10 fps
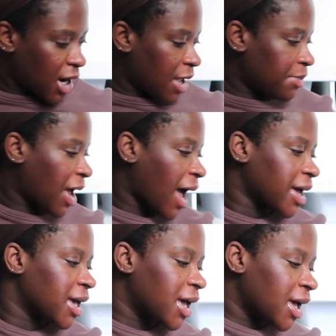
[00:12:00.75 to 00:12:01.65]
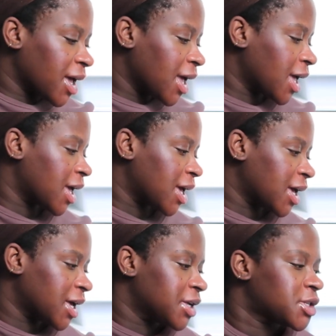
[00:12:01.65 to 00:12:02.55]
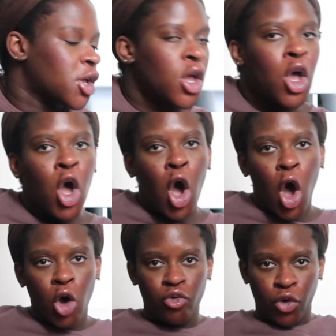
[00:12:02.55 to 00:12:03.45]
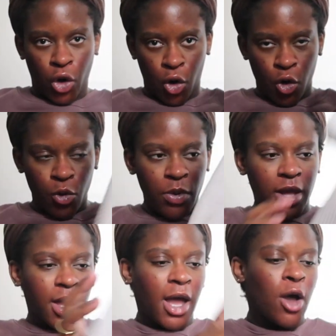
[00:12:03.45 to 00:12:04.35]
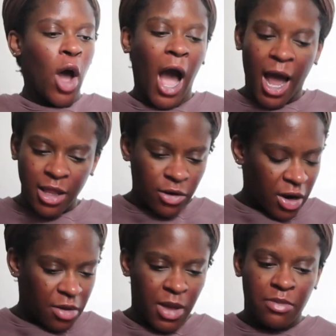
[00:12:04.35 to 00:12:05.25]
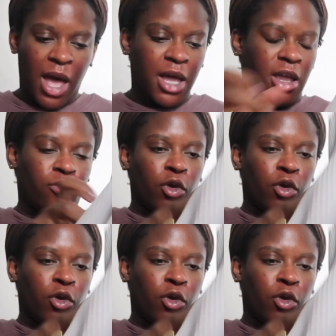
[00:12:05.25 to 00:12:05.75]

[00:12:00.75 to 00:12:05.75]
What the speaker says: I'm packing is a robe. Highly recommend packing